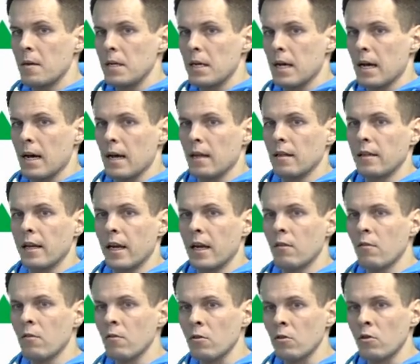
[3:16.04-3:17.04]
And the
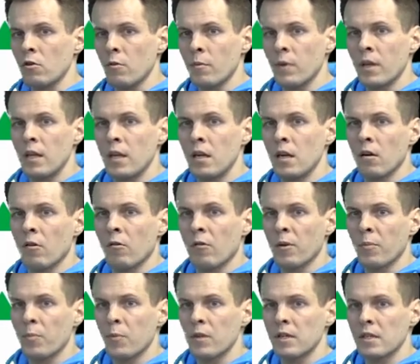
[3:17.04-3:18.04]
error term here
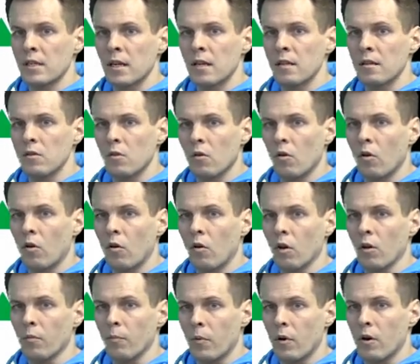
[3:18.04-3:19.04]
represents
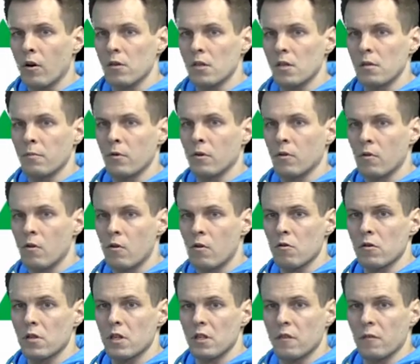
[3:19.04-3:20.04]
all possible
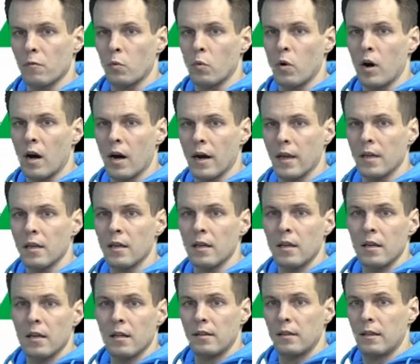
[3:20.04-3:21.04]
causes of y
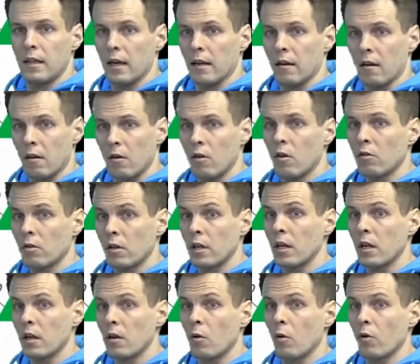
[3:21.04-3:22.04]
that are not
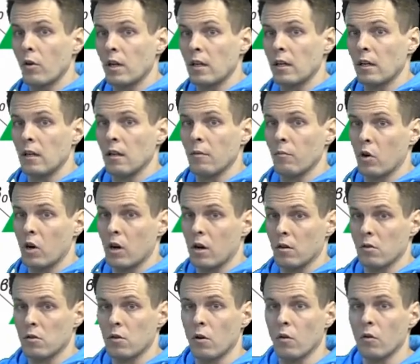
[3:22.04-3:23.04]
included in the model.
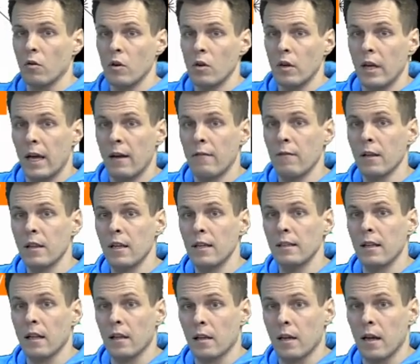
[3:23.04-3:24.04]
So everything
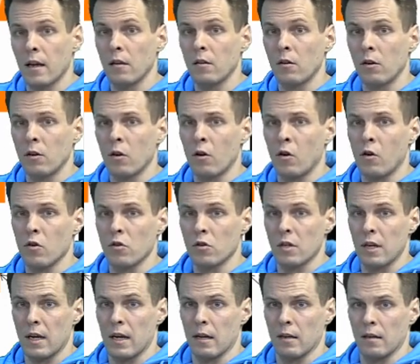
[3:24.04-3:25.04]
that can cause
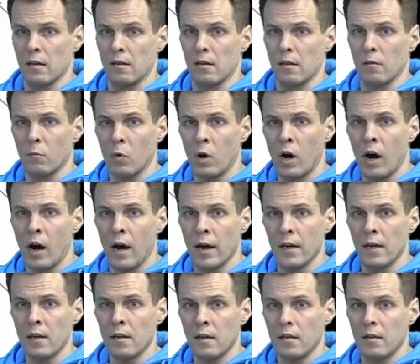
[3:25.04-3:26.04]

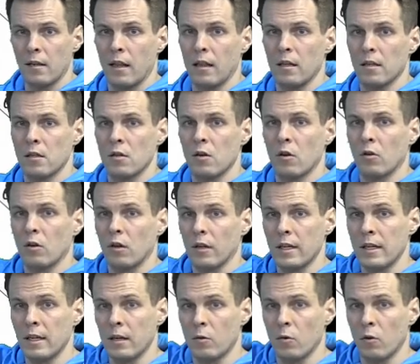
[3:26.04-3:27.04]
y that is not
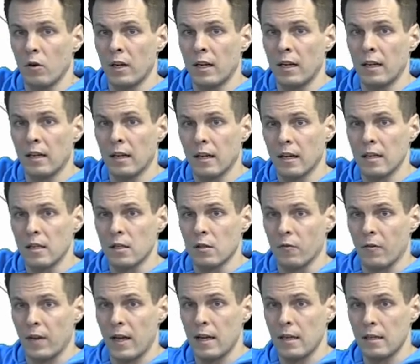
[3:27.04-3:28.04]
included in the list of
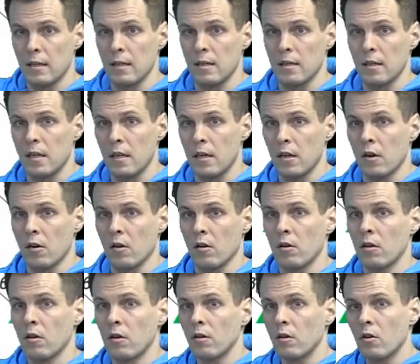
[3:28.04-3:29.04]
x's here
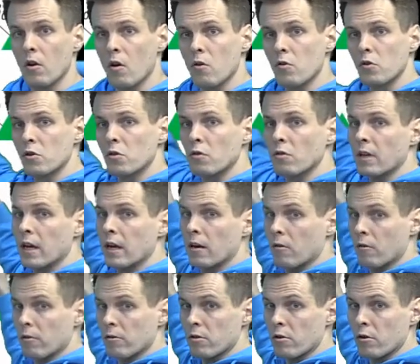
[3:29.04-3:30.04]
goes to the
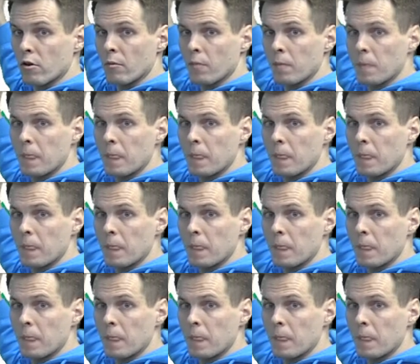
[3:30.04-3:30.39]
error term.